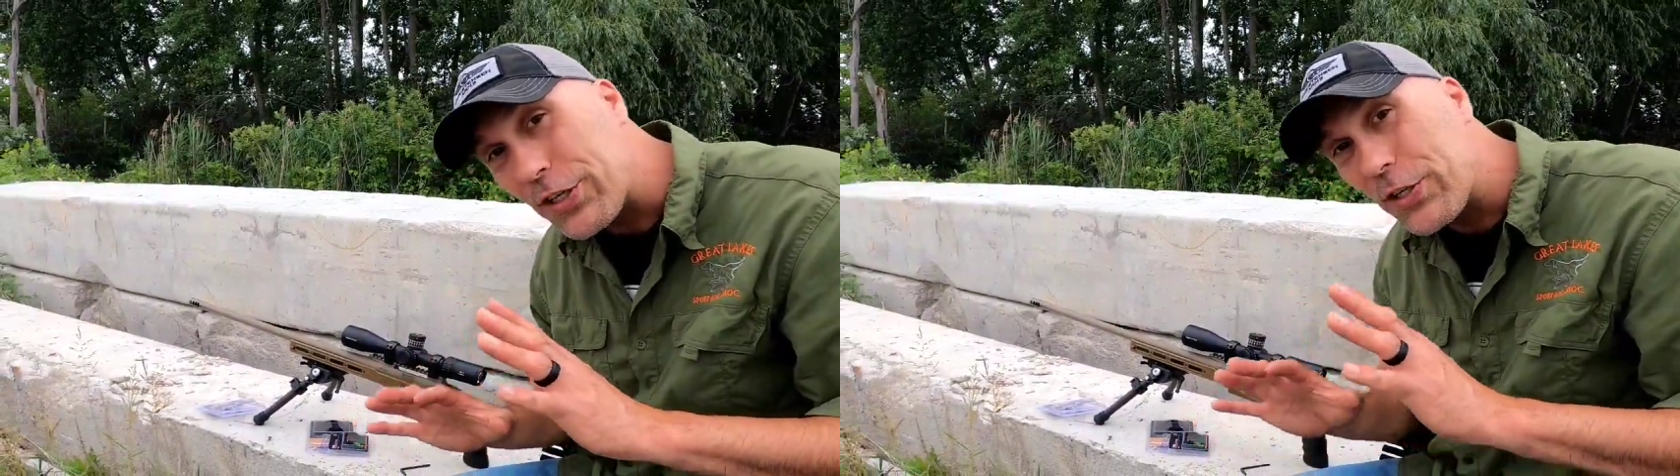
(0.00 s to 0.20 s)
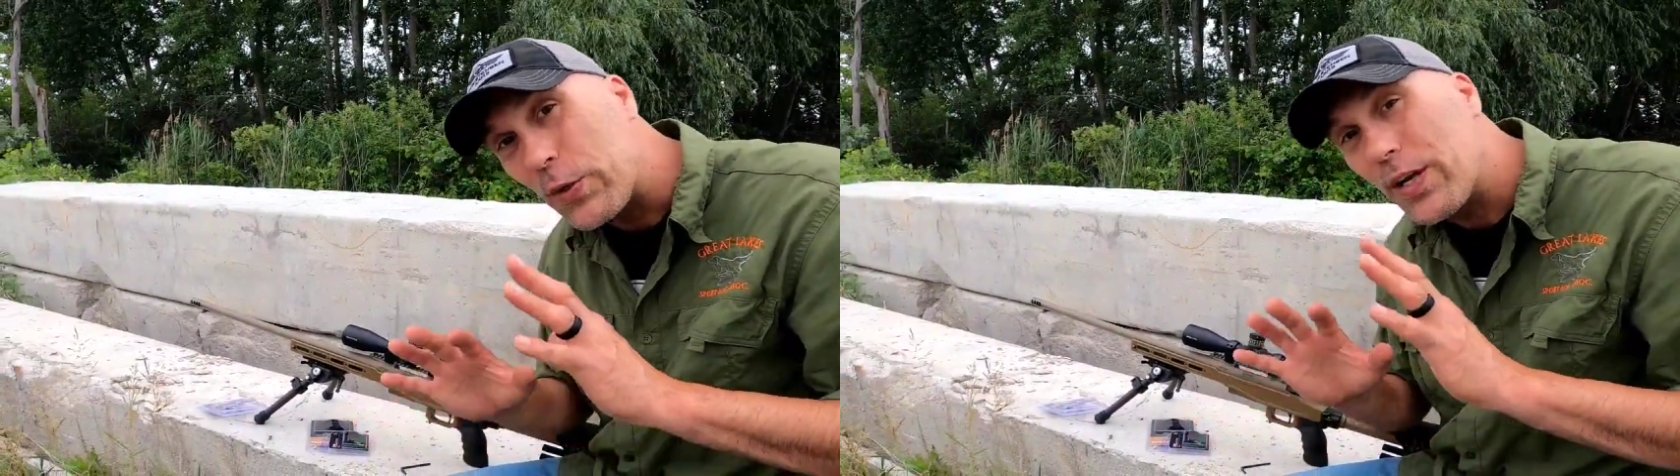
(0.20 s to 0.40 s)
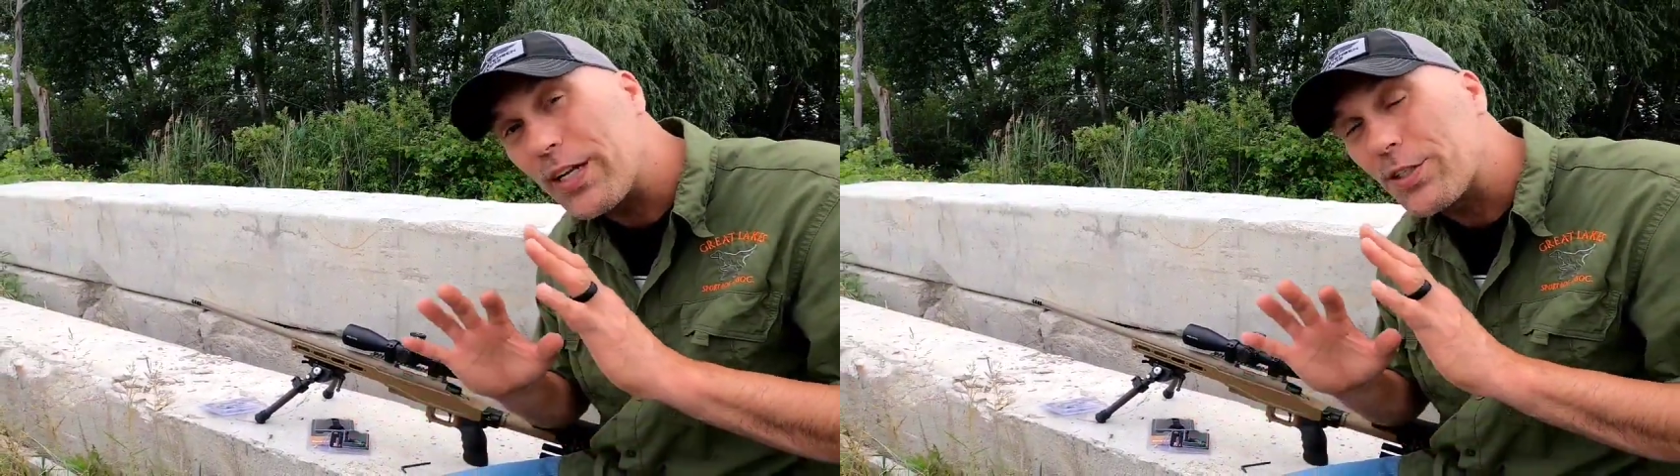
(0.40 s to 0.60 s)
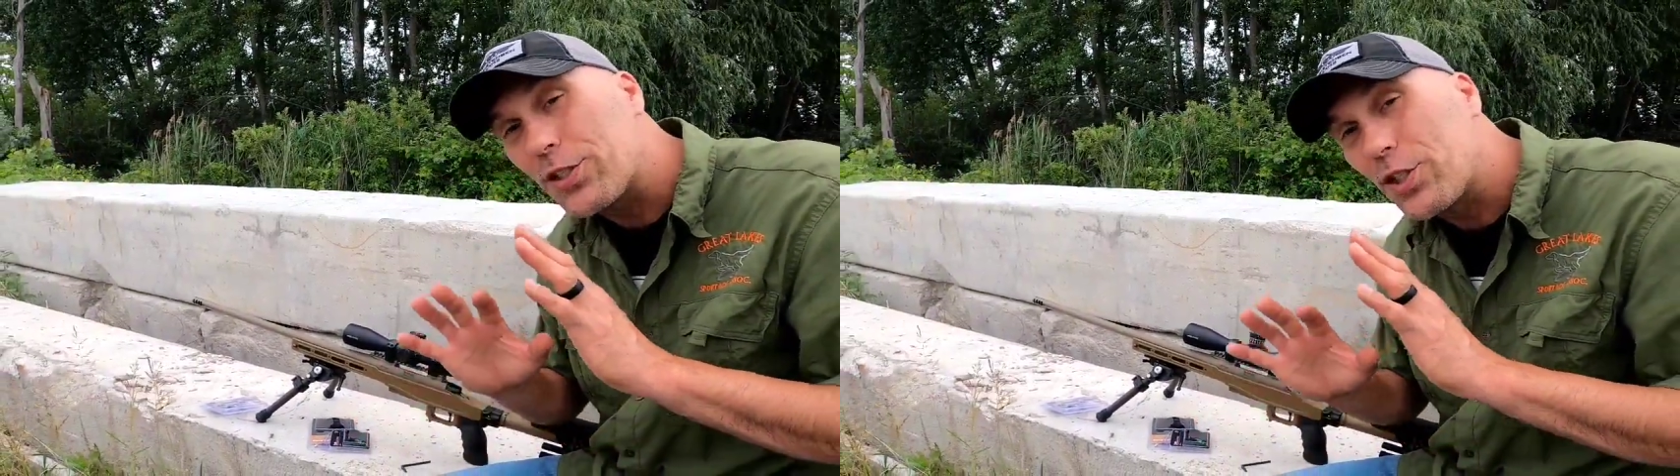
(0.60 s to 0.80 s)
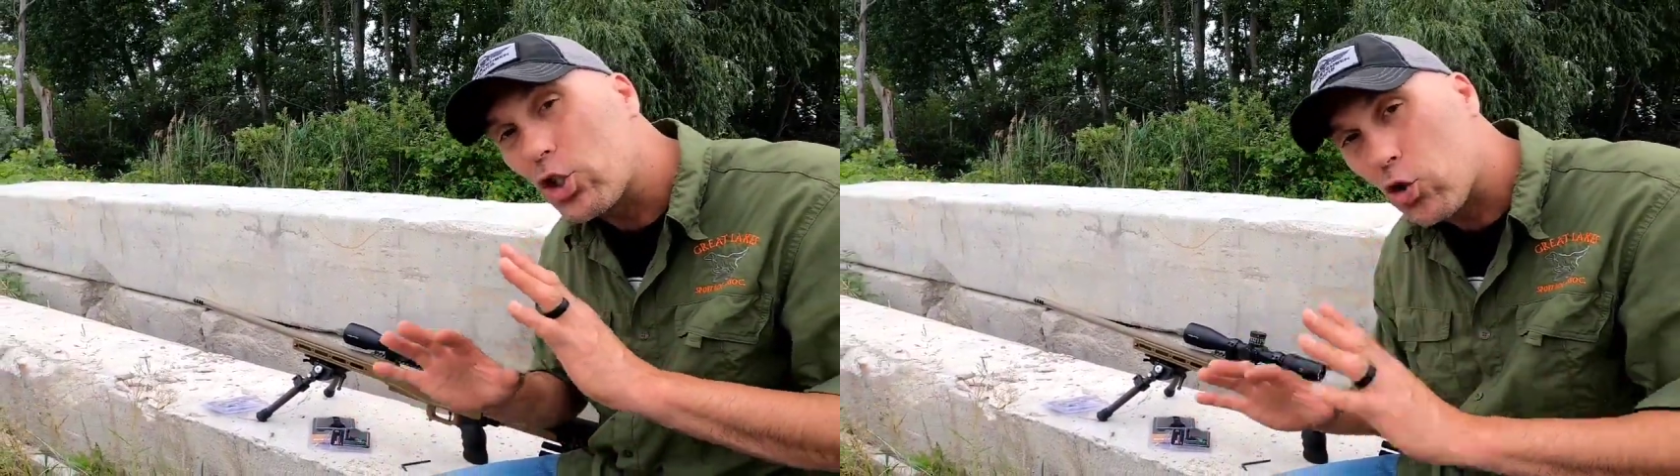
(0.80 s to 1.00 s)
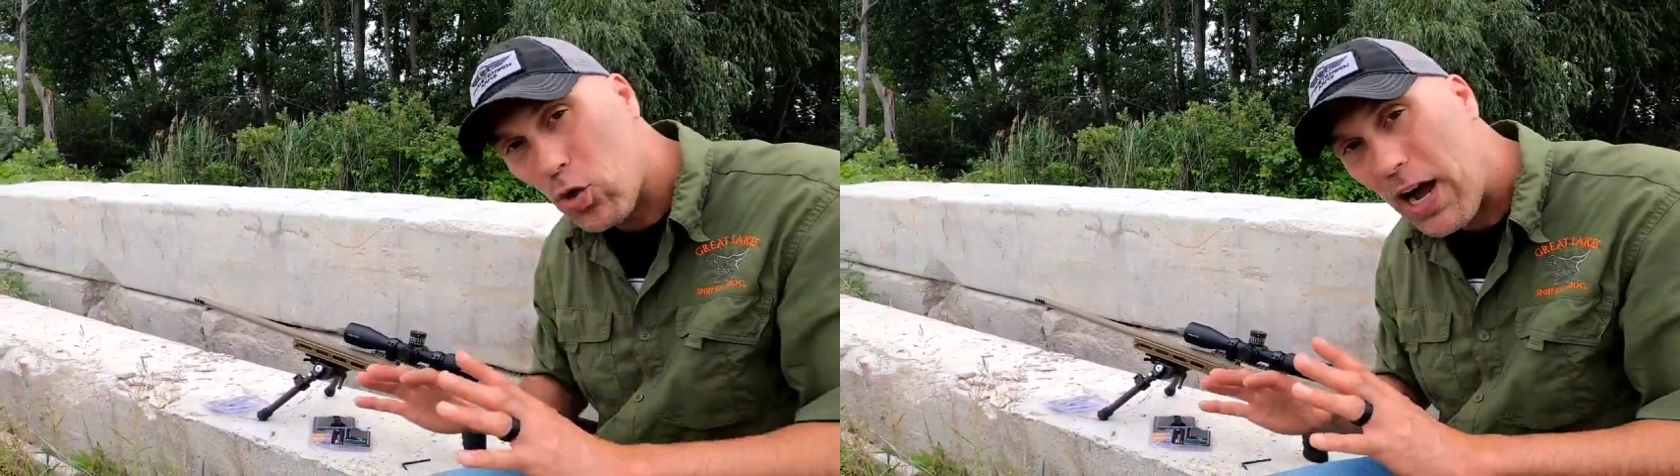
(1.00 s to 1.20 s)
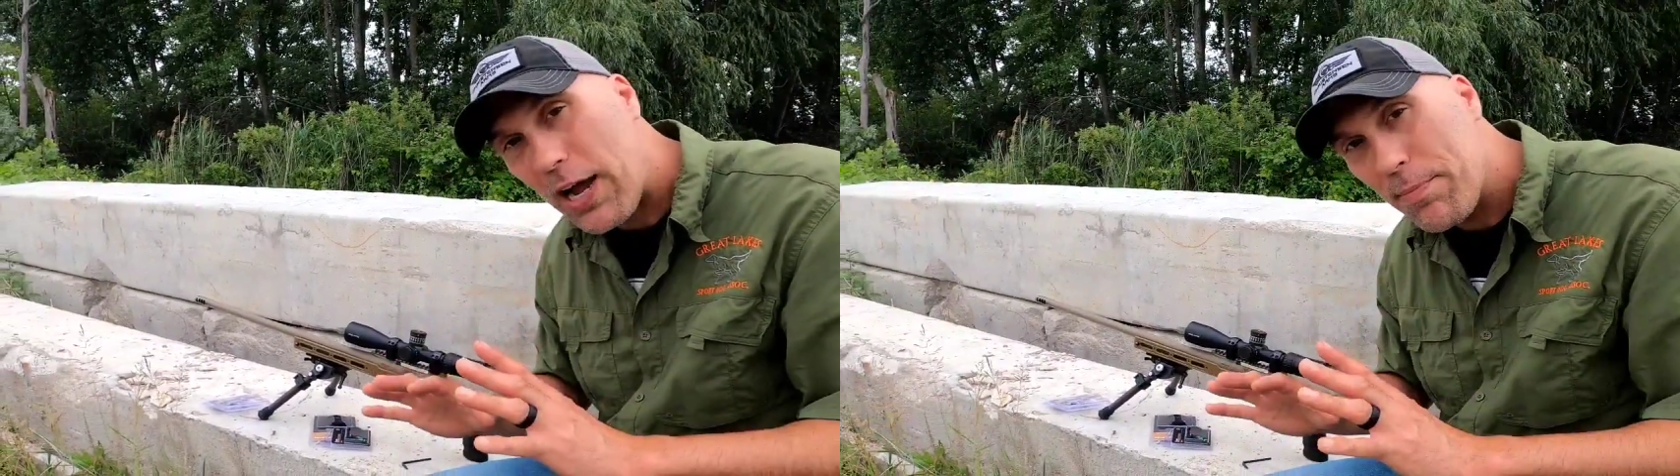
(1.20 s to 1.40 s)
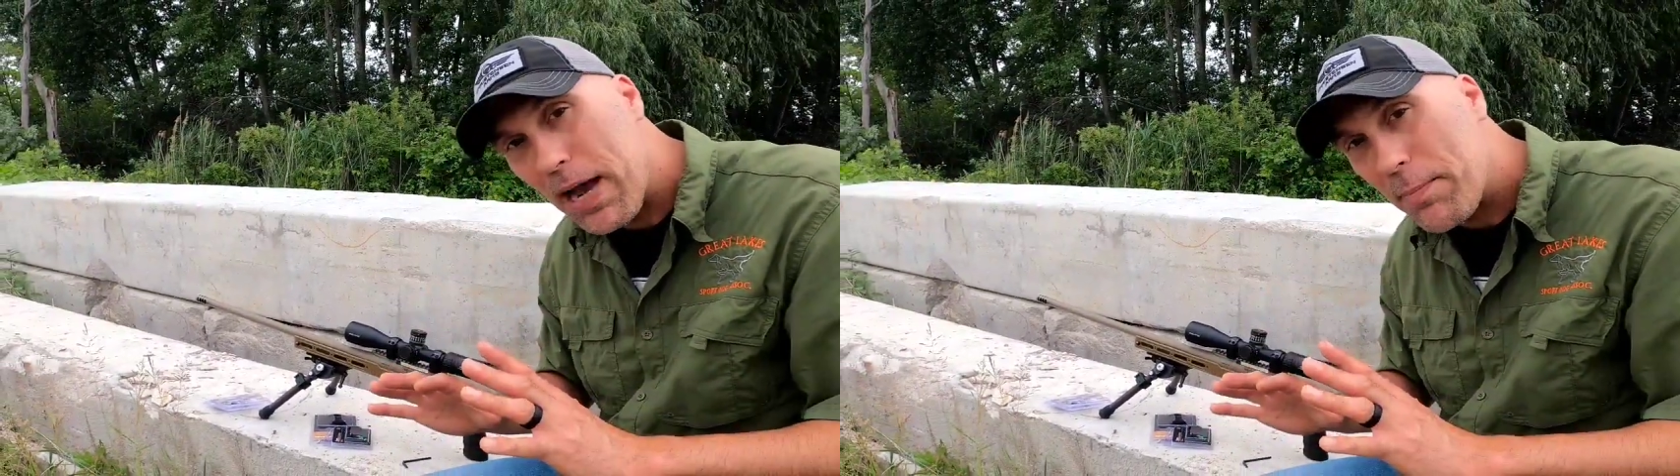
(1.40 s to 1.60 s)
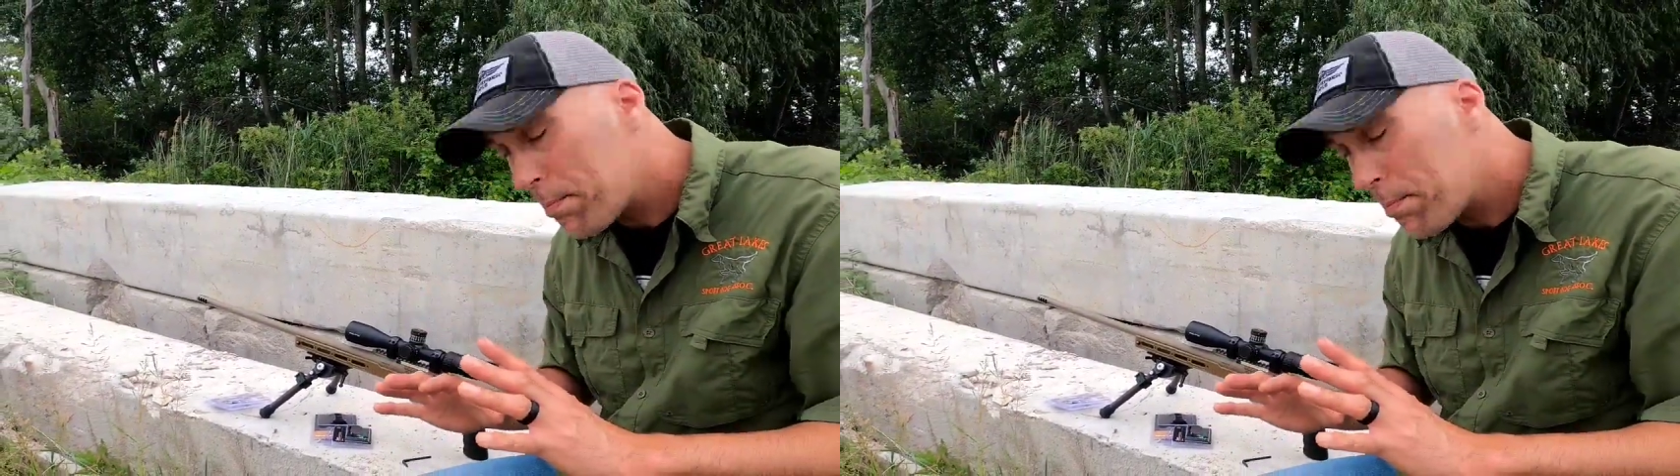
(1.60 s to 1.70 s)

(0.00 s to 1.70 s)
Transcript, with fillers: do is try